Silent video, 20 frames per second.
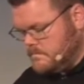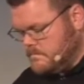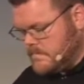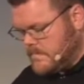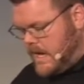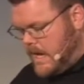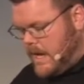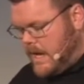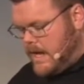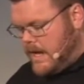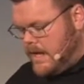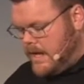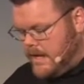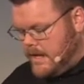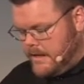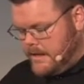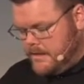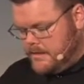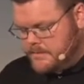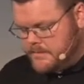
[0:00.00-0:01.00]

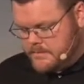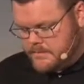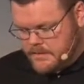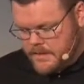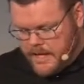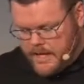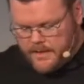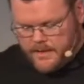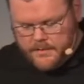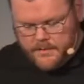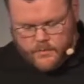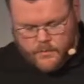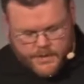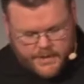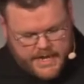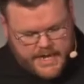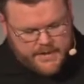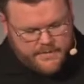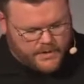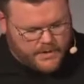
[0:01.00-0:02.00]

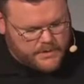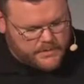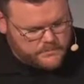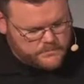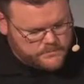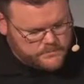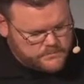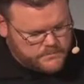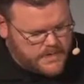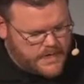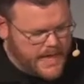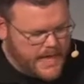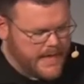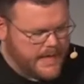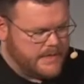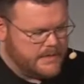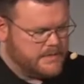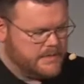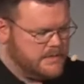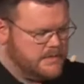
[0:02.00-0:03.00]
Workiva
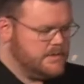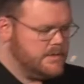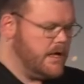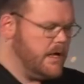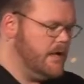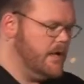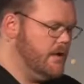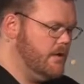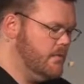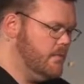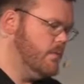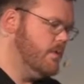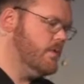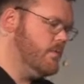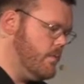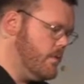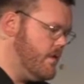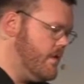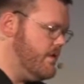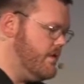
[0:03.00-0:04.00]
has,
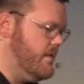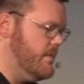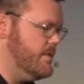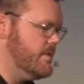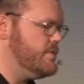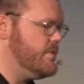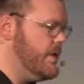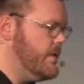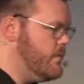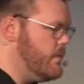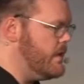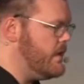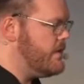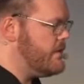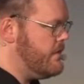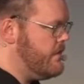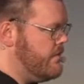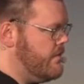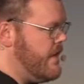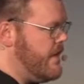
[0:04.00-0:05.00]
we're in the between 100
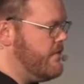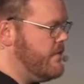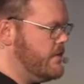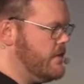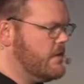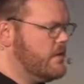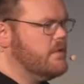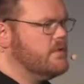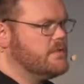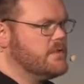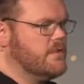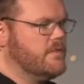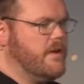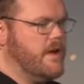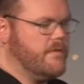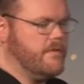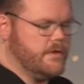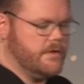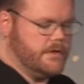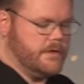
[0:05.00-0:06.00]
and 500, closer to
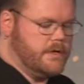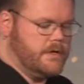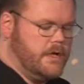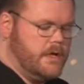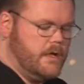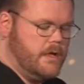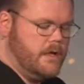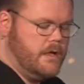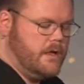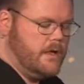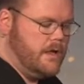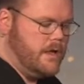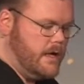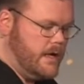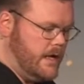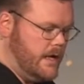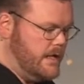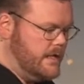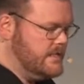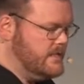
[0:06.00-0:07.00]
500
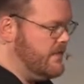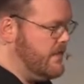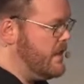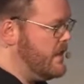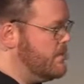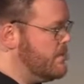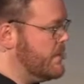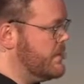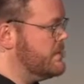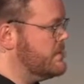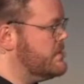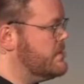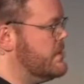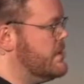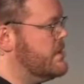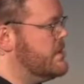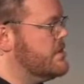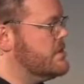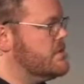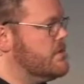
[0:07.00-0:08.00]
developers.
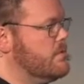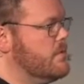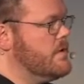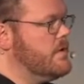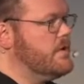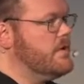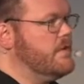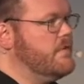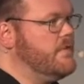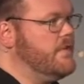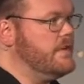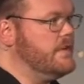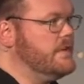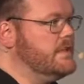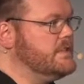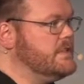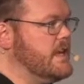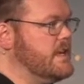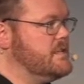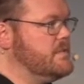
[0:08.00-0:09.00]
So we're a fairly
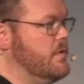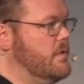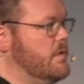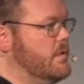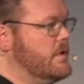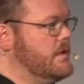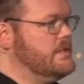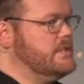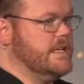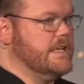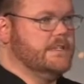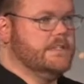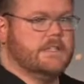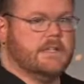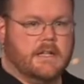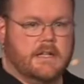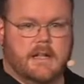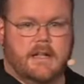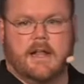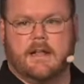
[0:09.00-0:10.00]
sizable
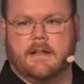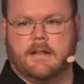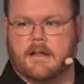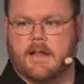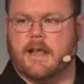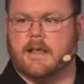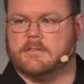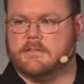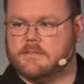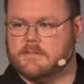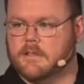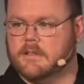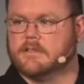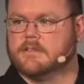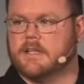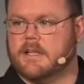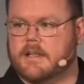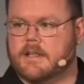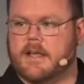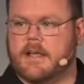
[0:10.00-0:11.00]
organization, and it looks
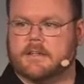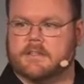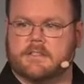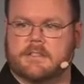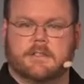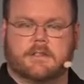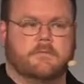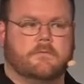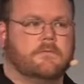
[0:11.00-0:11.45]
like actually